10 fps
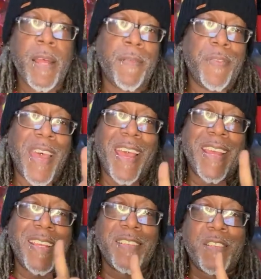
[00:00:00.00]
That
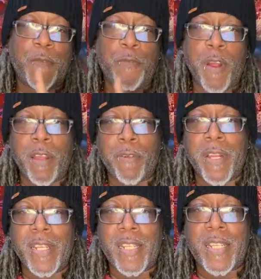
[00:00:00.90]
is the
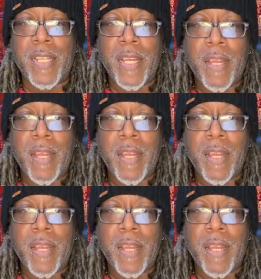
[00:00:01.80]
fragrance